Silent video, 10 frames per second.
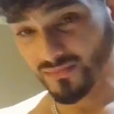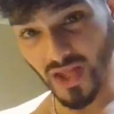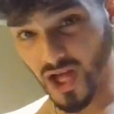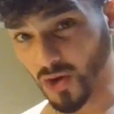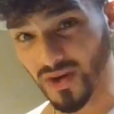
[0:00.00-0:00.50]

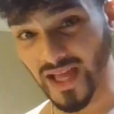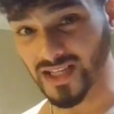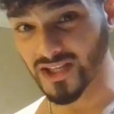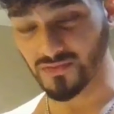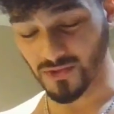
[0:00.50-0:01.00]
I don't want
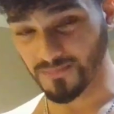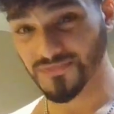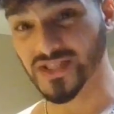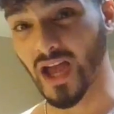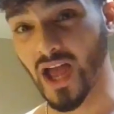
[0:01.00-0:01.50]
any of you
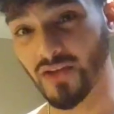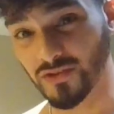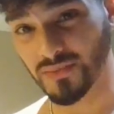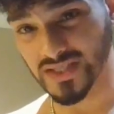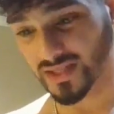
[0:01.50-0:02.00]
to
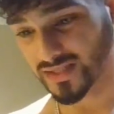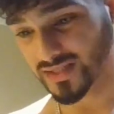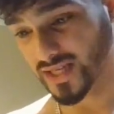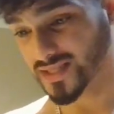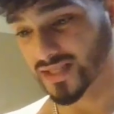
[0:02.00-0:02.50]
ever be sending
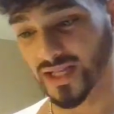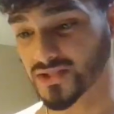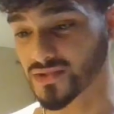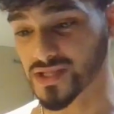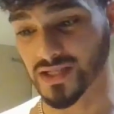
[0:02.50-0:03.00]
texts like
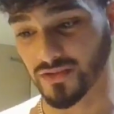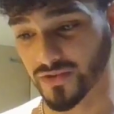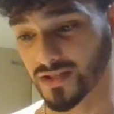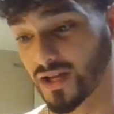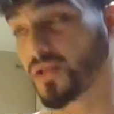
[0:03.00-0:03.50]
that to your
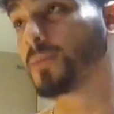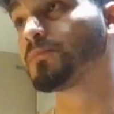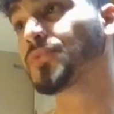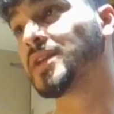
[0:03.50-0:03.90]
significant other.